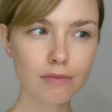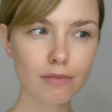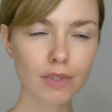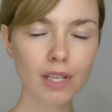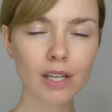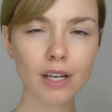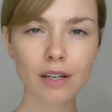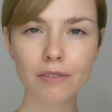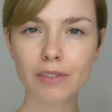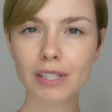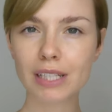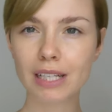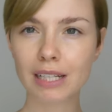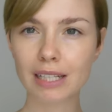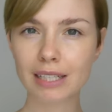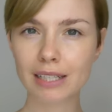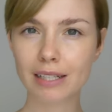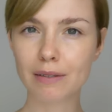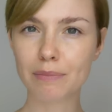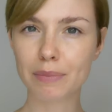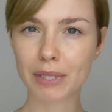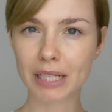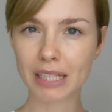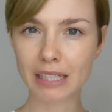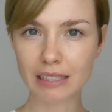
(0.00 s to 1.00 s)
covered a little
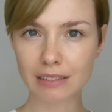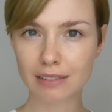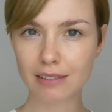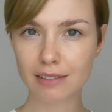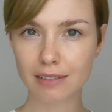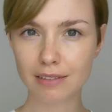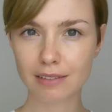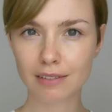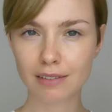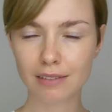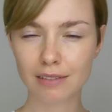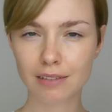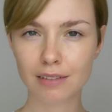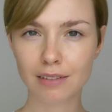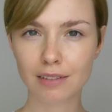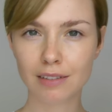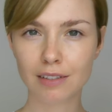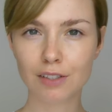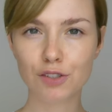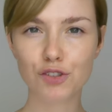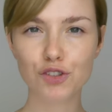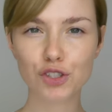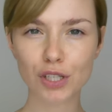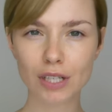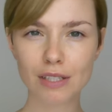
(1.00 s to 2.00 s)
bit
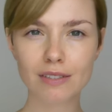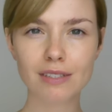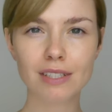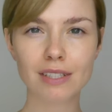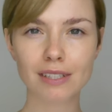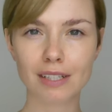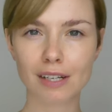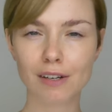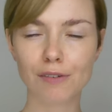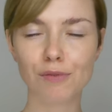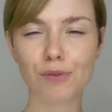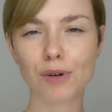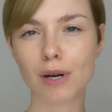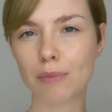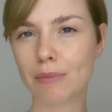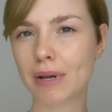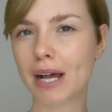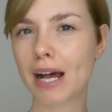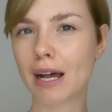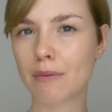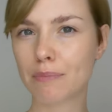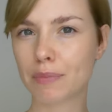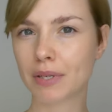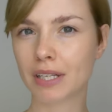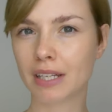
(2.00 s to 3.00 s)
just enough where I'm
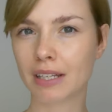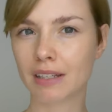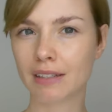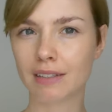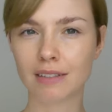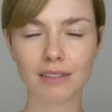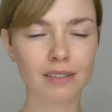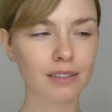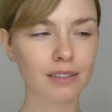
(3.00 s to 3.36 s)
happy